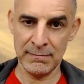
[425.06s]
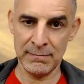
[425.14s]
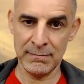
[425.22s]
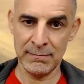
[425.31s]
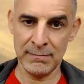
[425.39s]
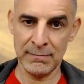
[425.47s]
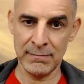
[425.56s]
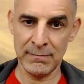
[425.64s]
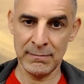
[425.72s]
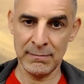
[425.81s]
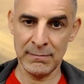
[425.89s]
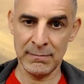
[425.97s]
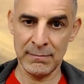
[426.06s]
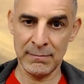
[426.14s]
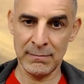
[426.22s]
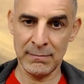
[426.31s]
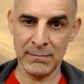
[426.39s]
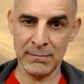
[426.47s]

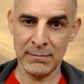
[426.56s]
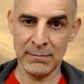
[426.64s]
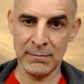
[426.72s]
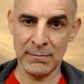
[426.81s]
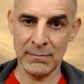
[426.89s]
(no one is talking)